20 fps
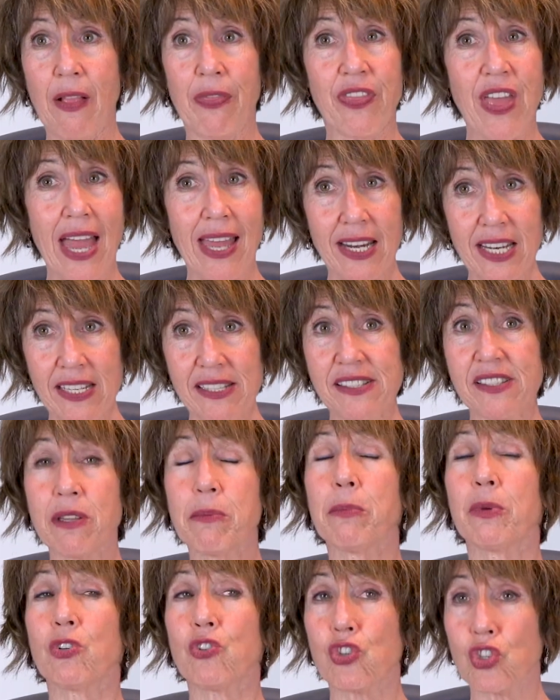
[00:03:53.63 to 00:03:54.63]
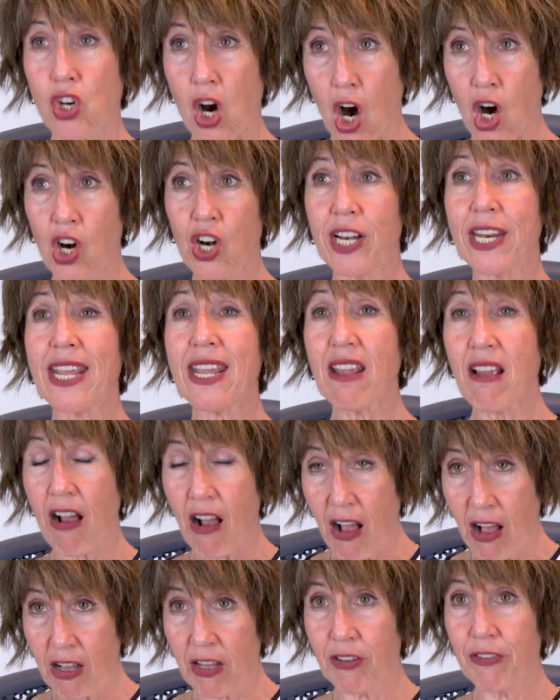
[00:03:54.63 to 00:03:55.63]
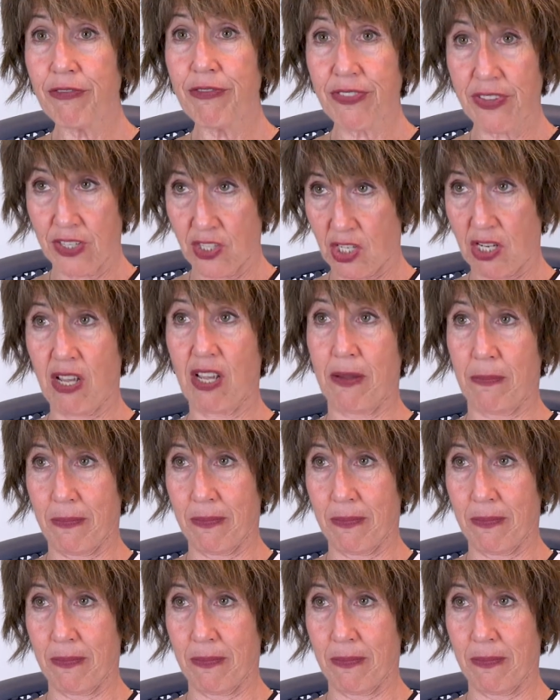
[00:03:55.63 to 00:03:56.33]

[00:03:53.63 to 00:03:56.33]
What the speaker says: That is the majority of the time.